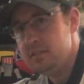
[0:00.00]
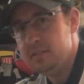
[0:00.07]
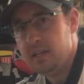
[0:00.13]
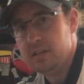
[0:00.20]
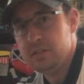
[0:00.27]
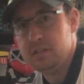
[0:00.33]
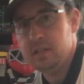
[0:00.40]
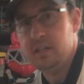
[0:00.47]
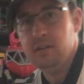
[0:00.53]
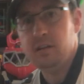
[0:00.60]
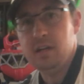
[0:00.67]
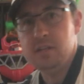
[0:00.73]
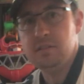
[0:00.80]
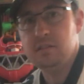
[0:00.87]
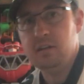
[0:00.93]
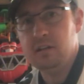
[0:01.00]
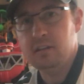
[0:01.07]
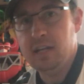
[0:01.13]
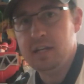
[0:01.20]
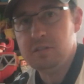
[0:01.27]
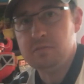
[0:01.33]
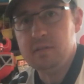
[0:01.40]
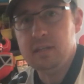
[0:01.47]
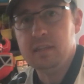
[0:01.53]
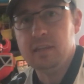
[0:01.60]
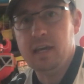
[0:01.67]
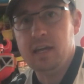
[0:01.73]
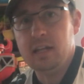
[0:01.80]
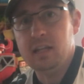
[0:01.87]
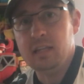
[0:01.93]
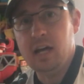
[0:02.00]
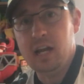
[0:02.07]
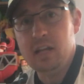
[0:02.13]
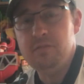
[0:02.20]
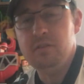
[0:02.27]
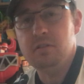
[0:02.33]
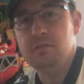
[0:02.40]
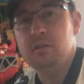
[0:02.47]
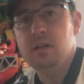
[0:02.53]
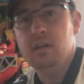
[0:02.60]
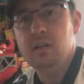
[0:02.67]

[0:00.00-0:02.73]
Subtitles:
section here. I saw last week that a lot of you